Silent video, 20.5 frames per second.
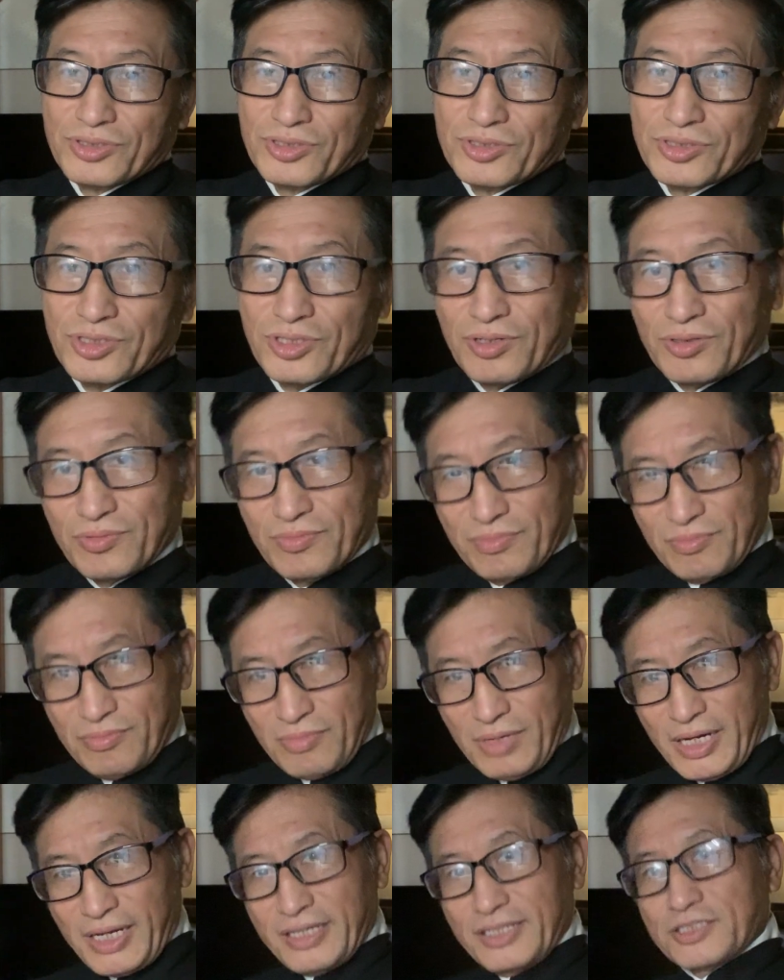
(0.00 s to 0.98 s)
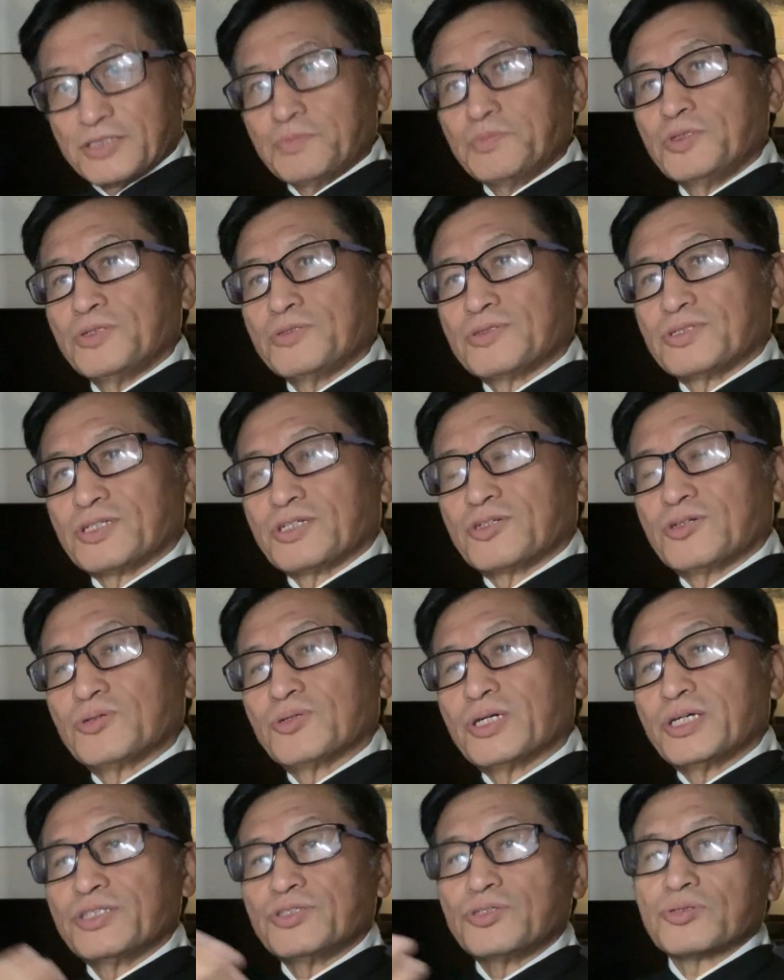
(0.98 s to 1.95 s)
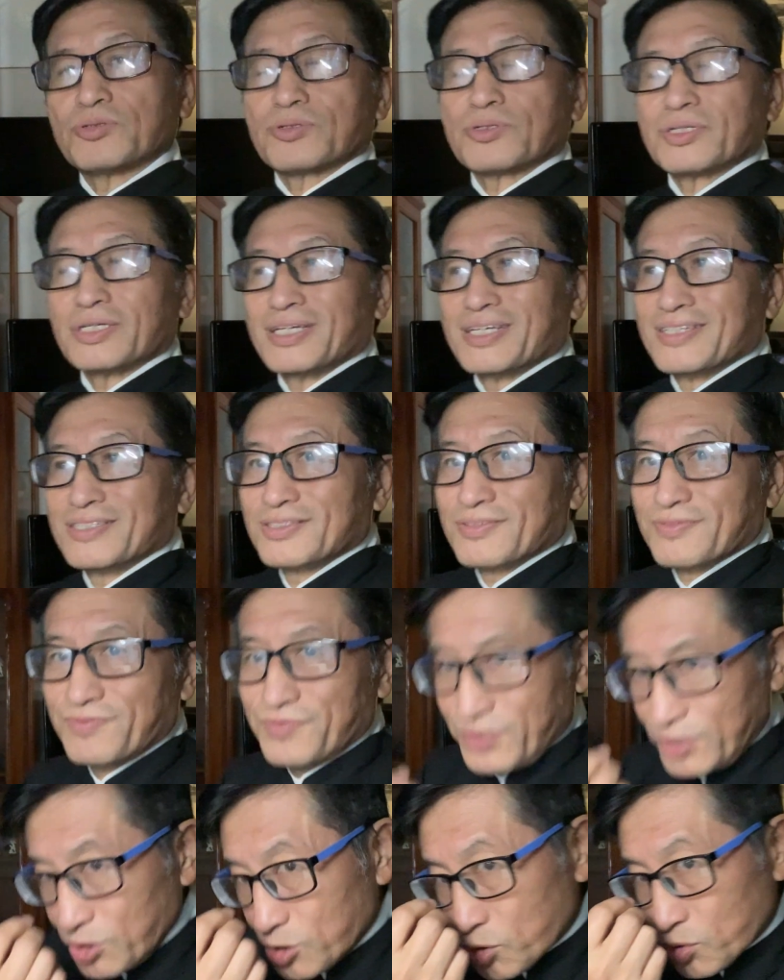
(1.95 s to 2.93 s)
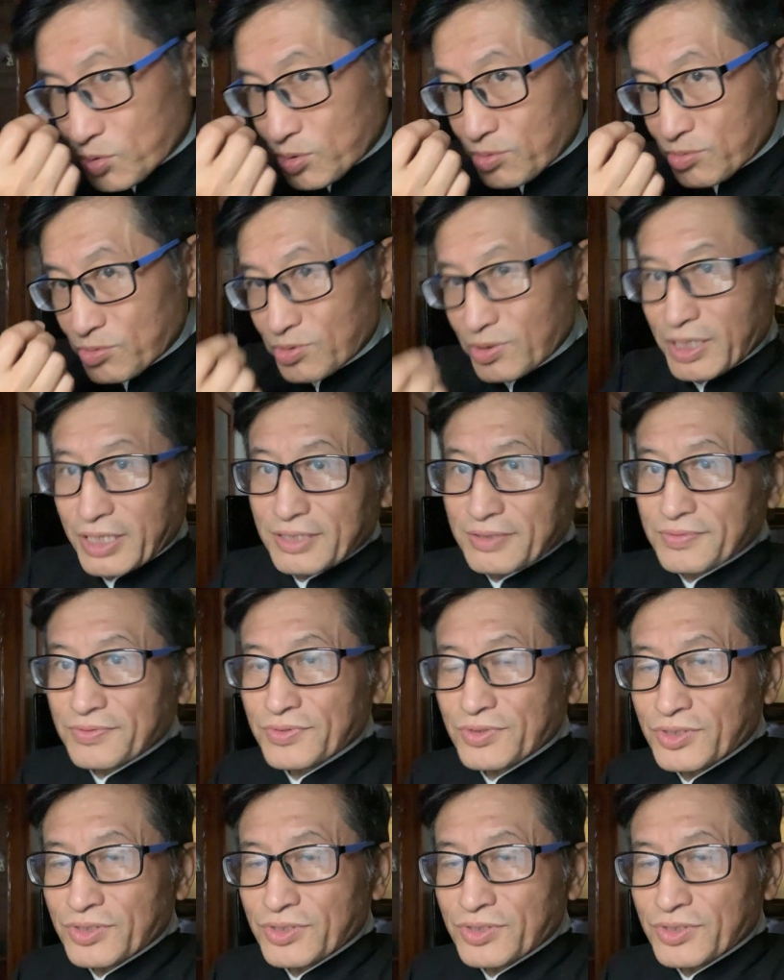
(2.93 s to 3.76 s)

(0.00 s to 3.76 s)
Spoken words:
So mine's musical and yours is visual, right?